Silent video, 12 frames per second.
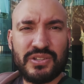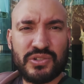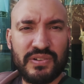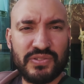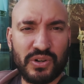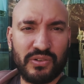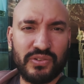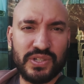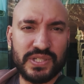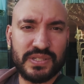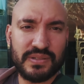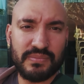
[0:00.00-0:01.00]
street
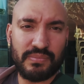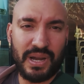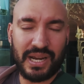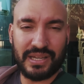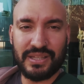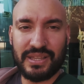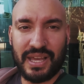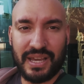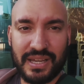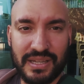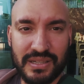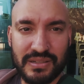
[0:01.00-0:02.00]
photographers back in the
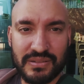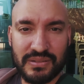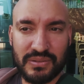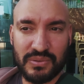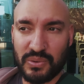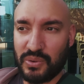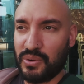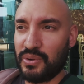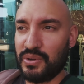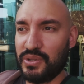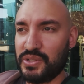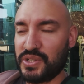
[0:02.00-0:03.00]
day,
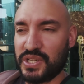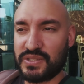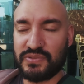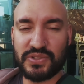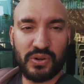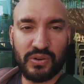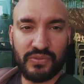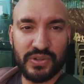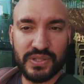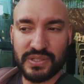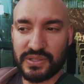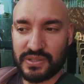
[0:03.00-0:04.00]
or just
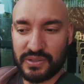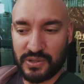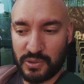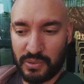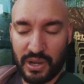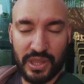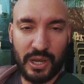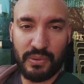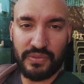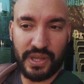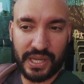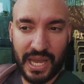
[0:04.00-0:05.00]
photographers who were out there
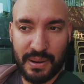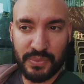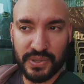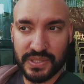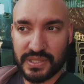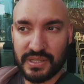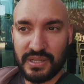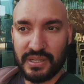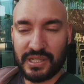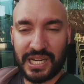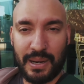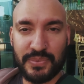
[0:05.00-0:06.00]
with their cameras
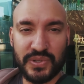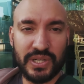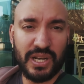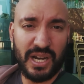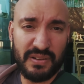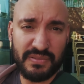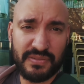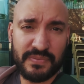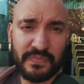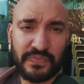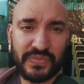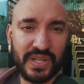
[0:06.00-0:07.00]
capturing life,
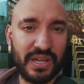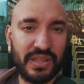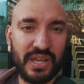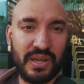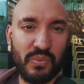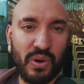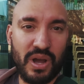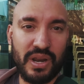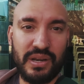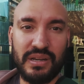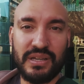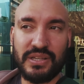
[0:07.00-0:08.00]
they
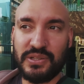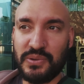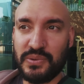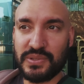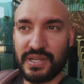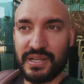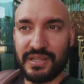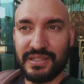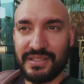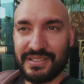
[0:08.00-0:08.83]
weren't using